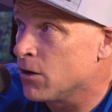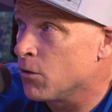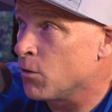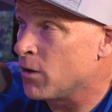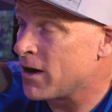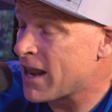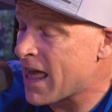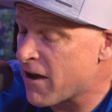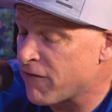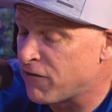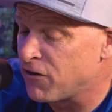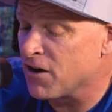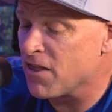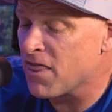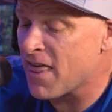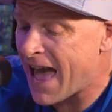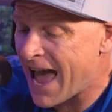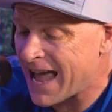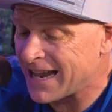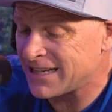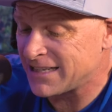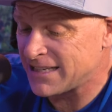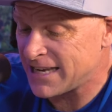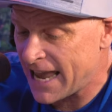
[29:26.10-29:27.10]
whatever
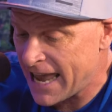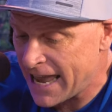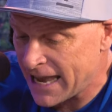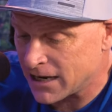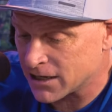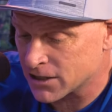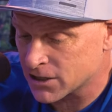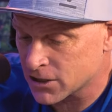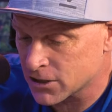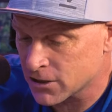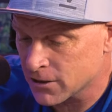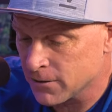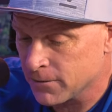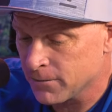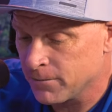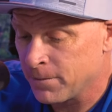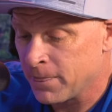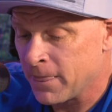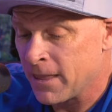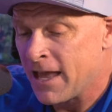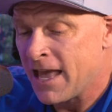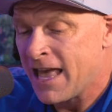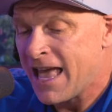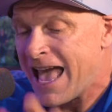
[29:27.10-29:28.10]
that takes.
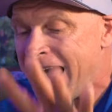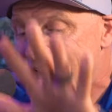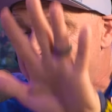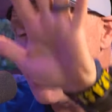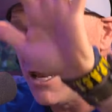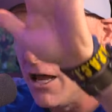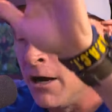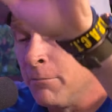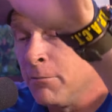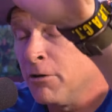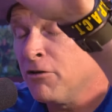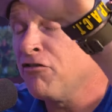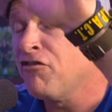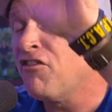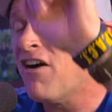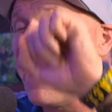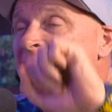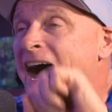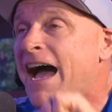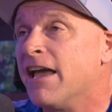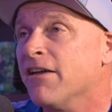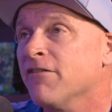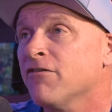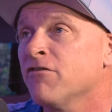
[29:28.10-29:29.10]
And number
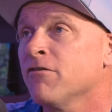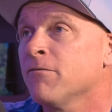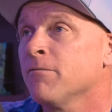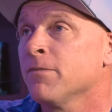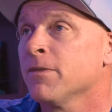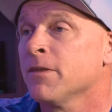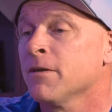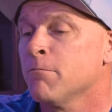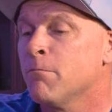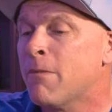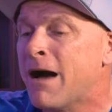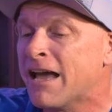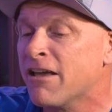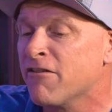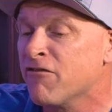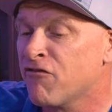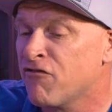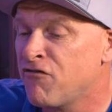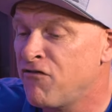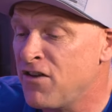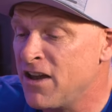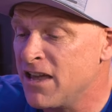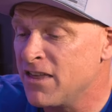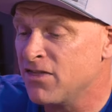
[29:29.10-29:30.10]
five, my
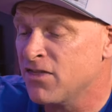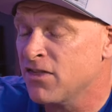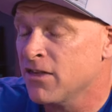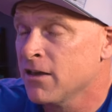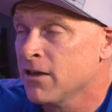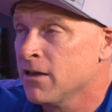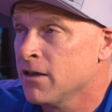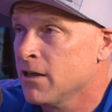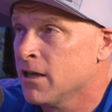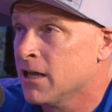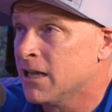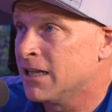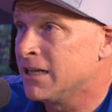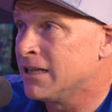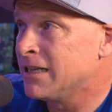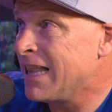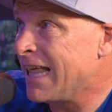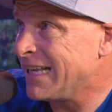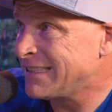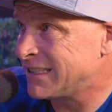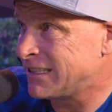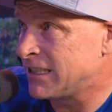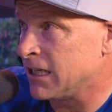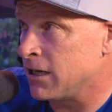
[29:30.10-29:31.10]
fifth
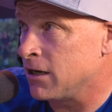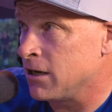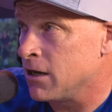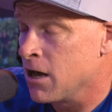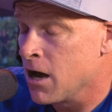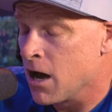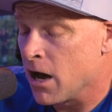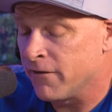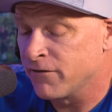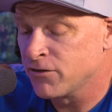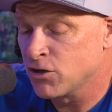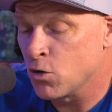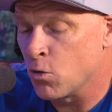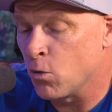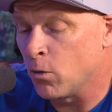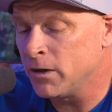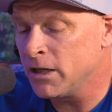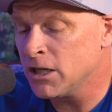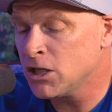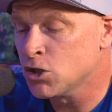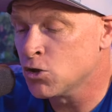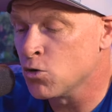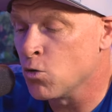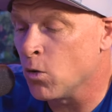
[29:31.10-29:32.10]
lesson of
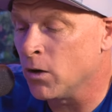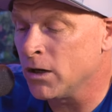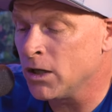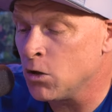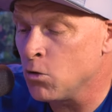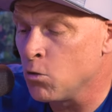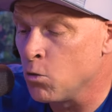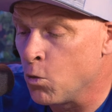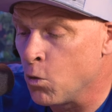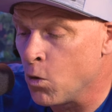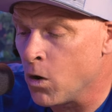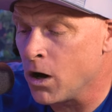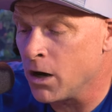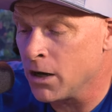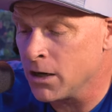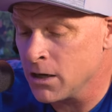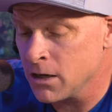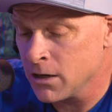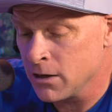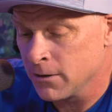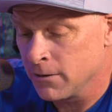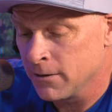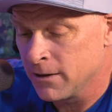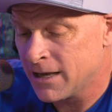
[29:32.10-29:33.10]

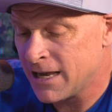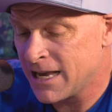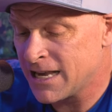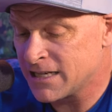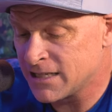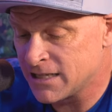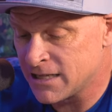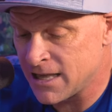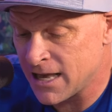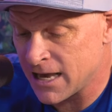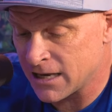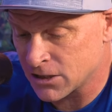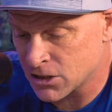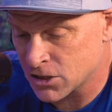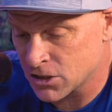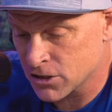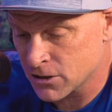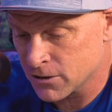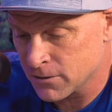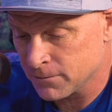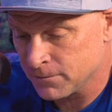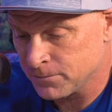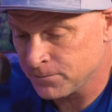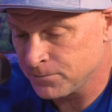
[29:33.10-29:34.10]
2021 is this